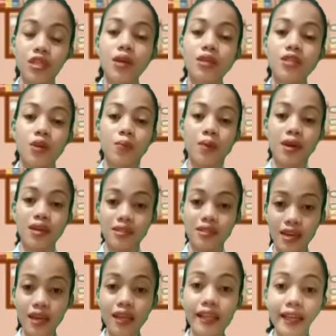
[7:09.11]
So
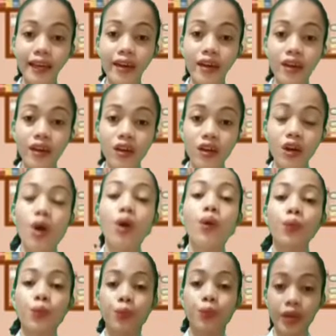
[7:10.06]
basically,
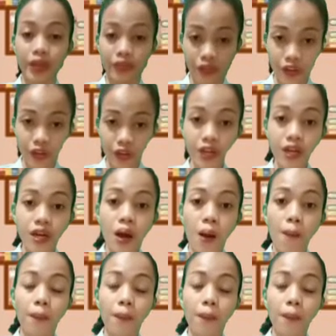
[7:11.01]
reader